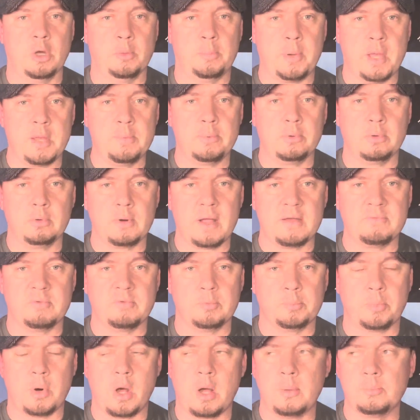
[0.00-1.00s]
People are
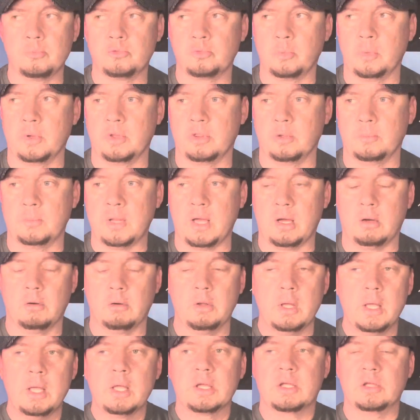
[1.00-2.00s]
having problems with them now.
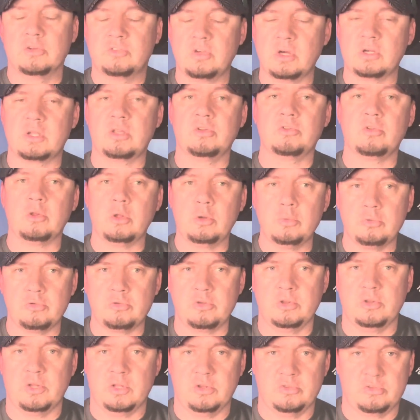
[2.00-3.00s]
Kentucky's
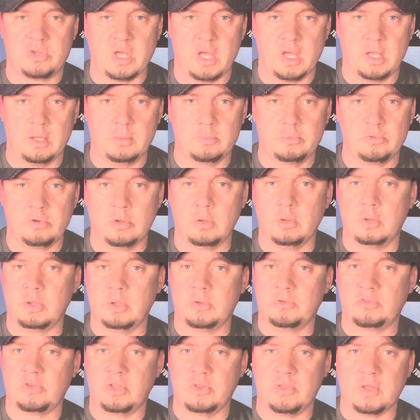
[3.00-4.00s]
losing these games. Like
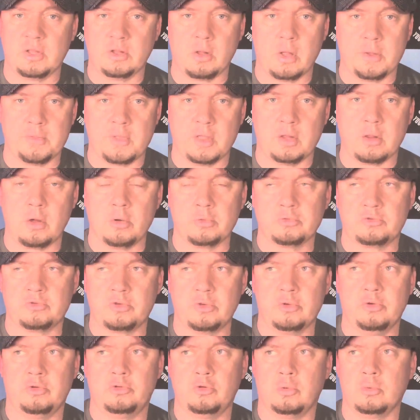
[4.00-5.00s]
I said, they lost to
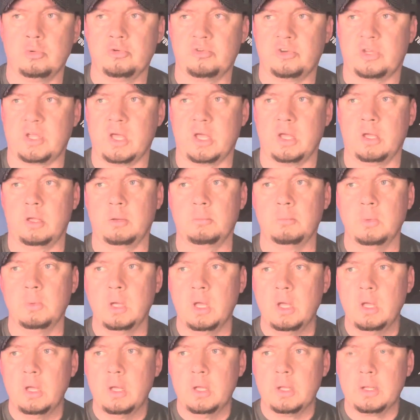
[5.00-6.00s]
the Georgia game.
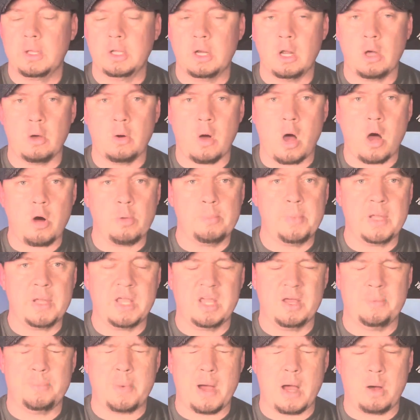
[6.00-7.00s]

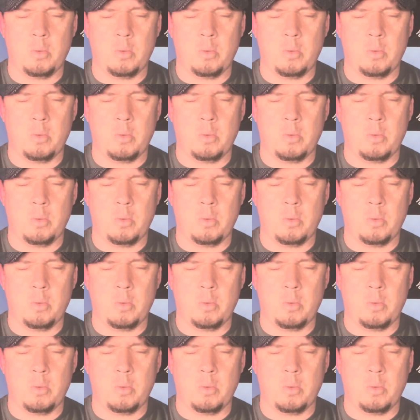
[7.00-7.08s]
Albeit by